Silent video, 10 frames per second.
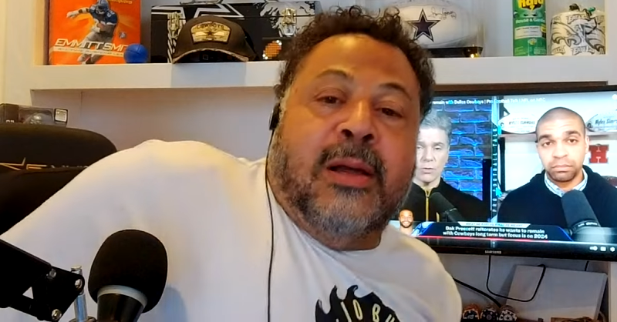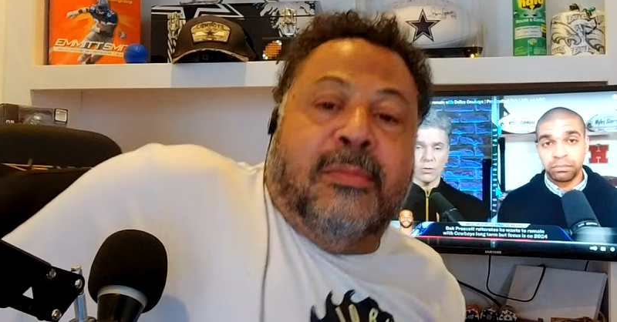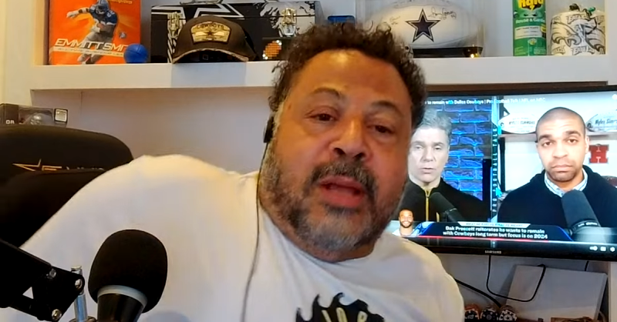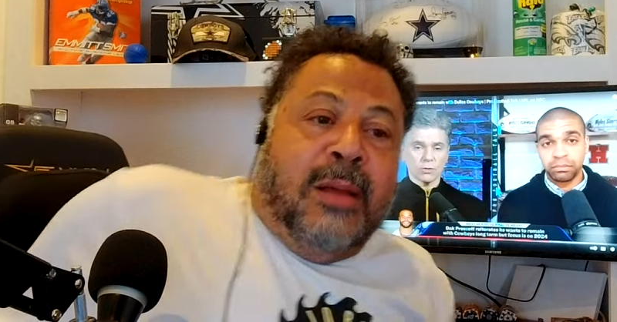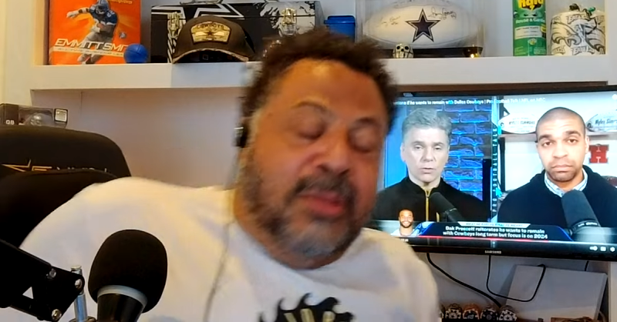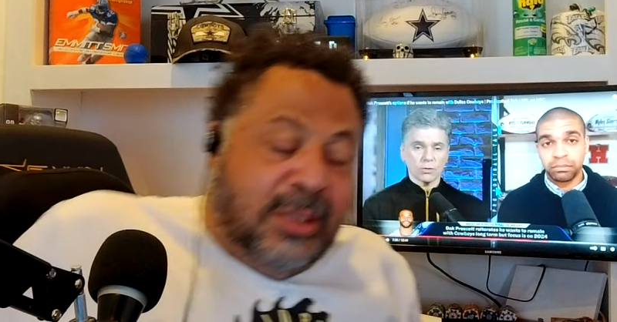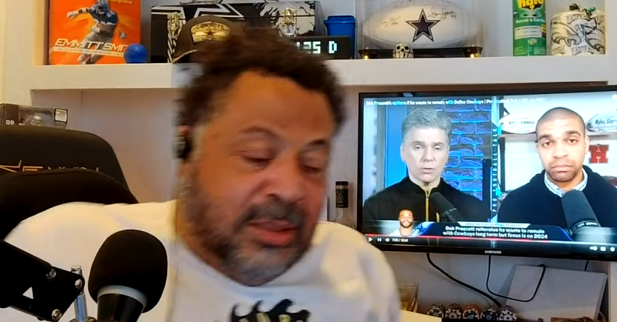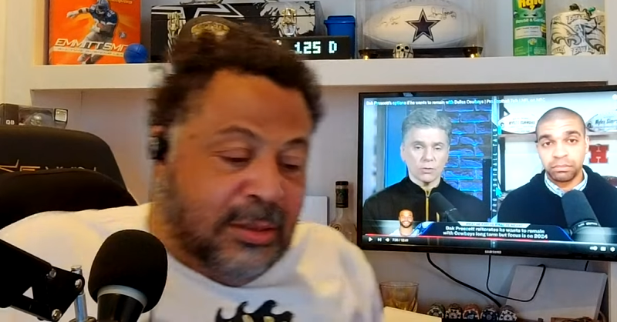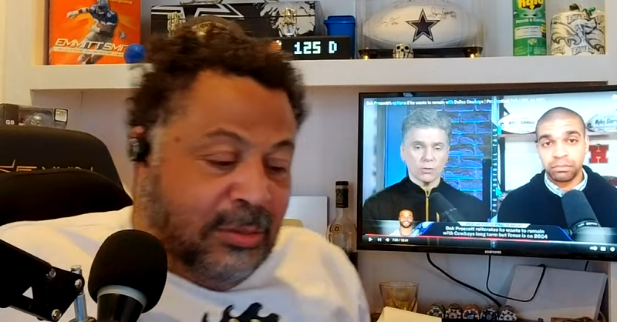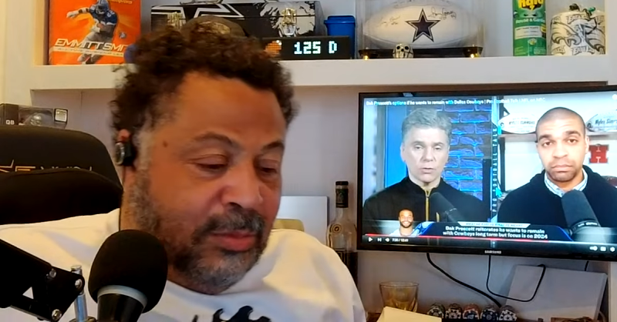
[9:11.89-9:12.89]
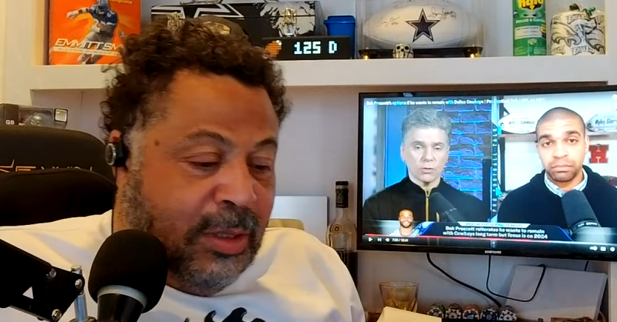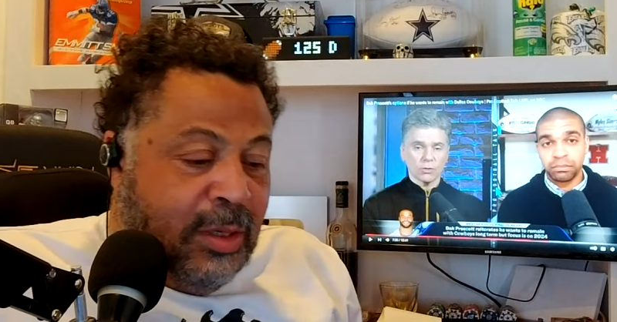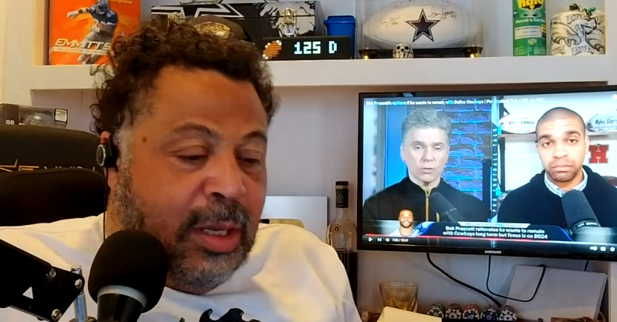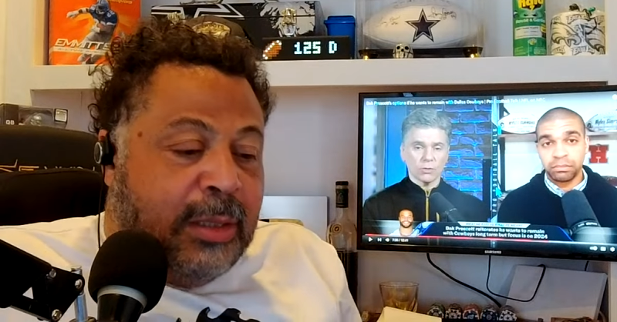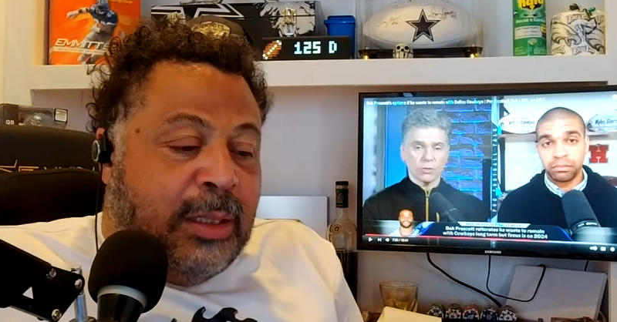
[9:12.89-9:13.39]
Speaker 1: I'm just, you know,
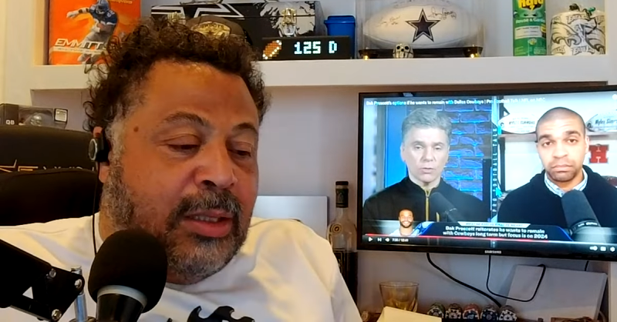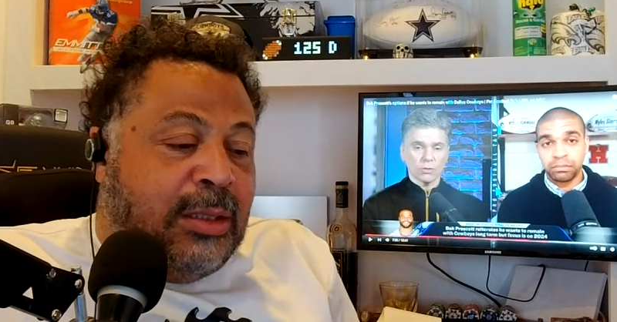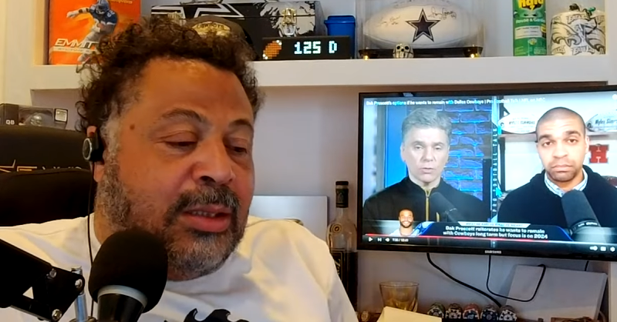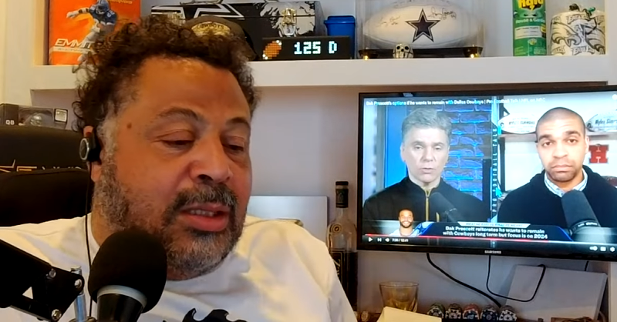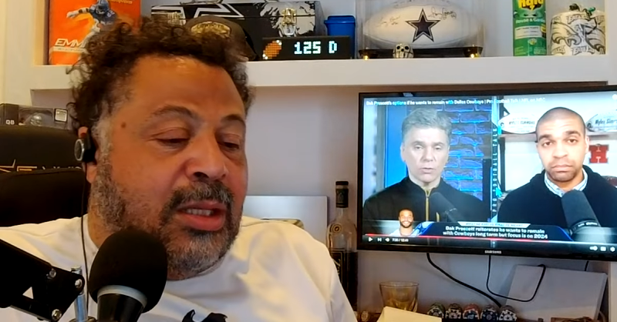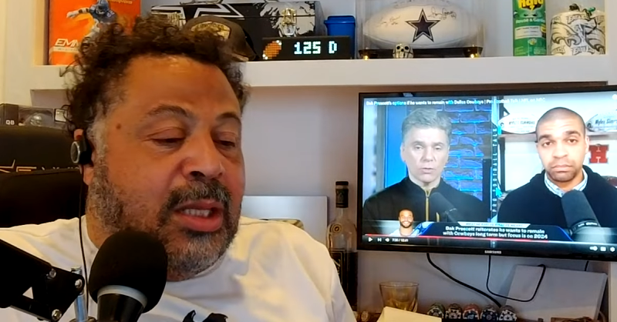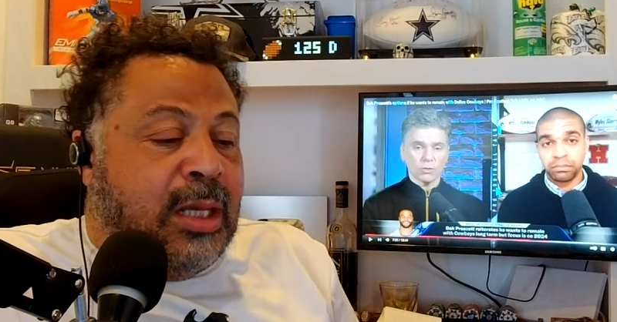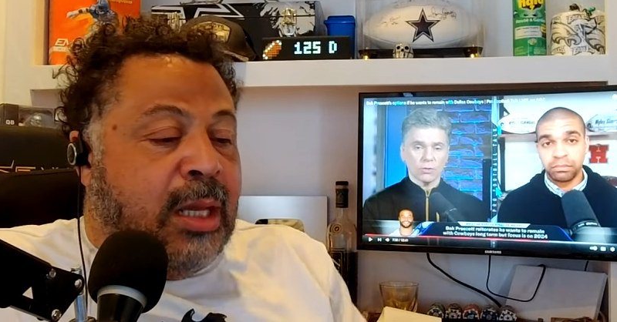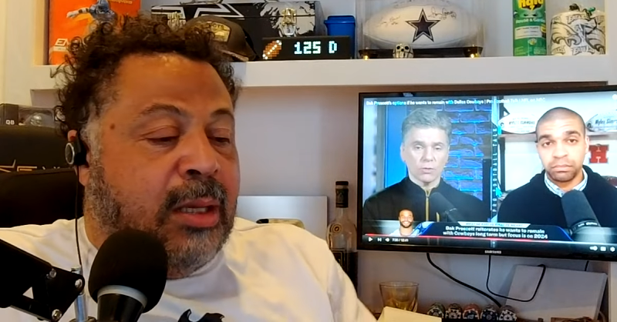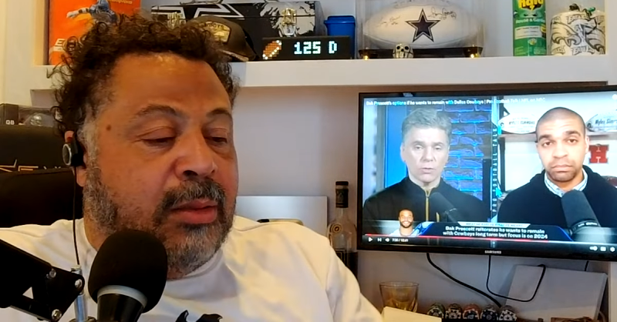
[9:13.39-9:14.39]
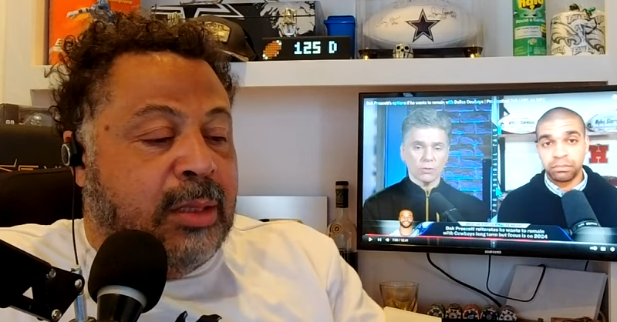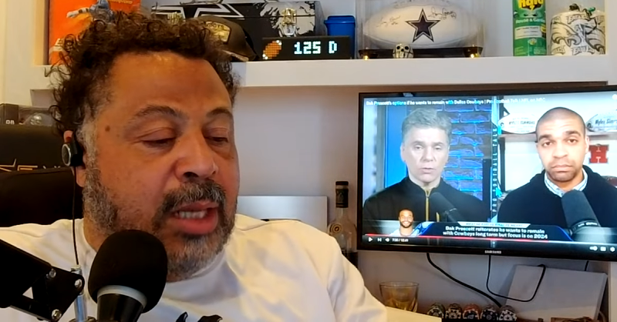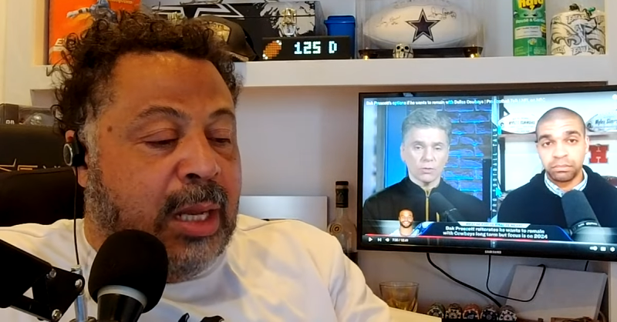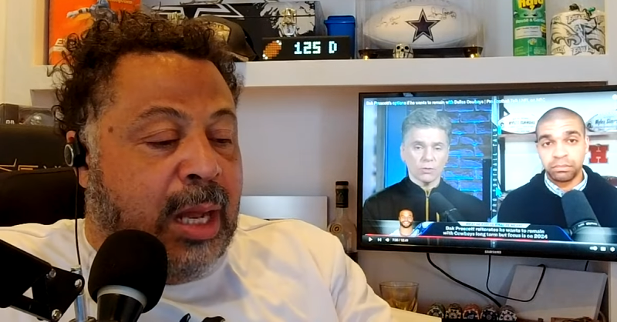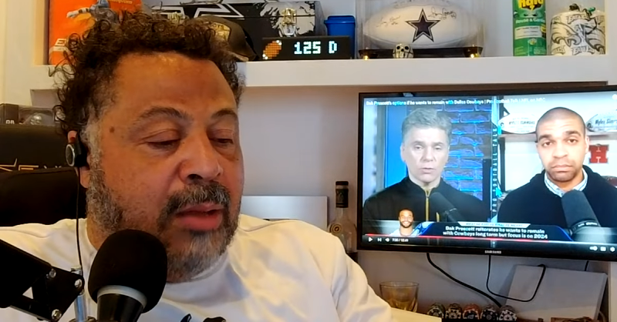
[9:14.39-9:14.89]
this is the thing I, I,
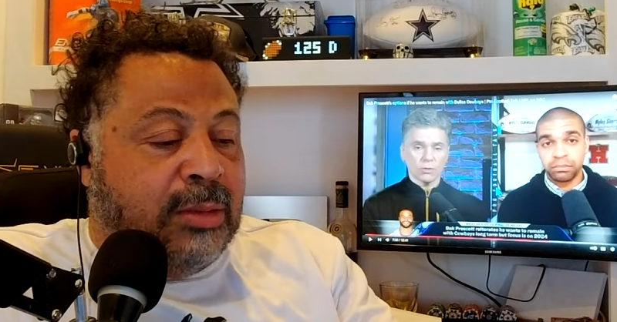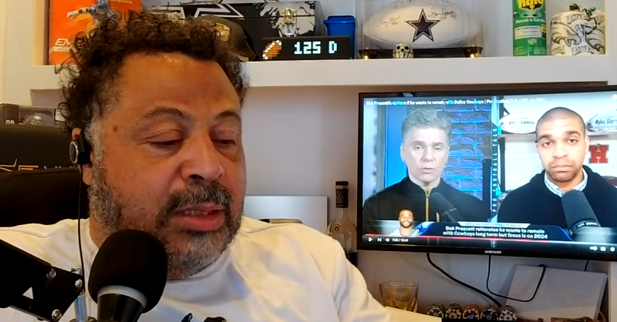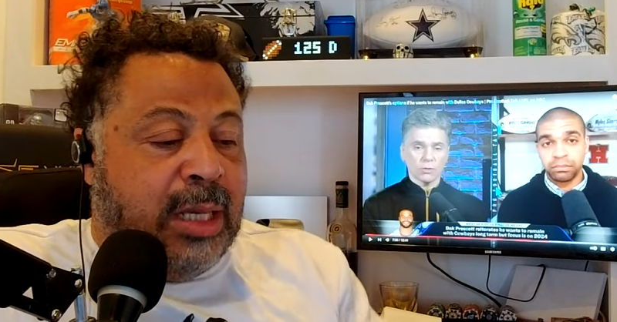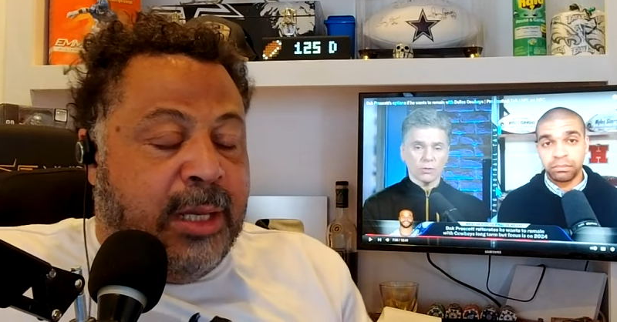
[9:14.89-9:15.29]
I'll say.